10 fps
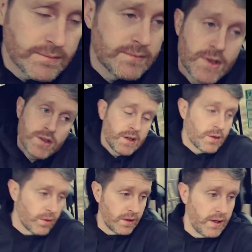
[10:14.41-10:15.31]
There's nothing
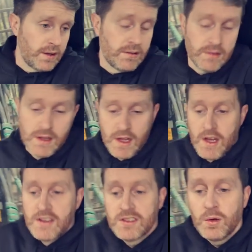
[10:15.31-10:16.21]
going on.
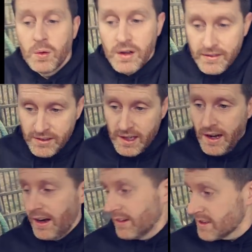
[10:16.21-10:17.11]
So wherever you
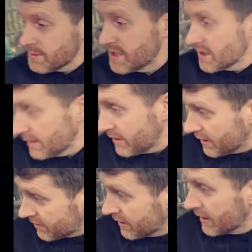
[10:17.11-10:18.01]
are, especially if you
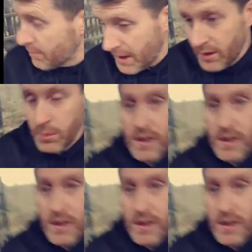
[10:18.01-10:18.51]
have better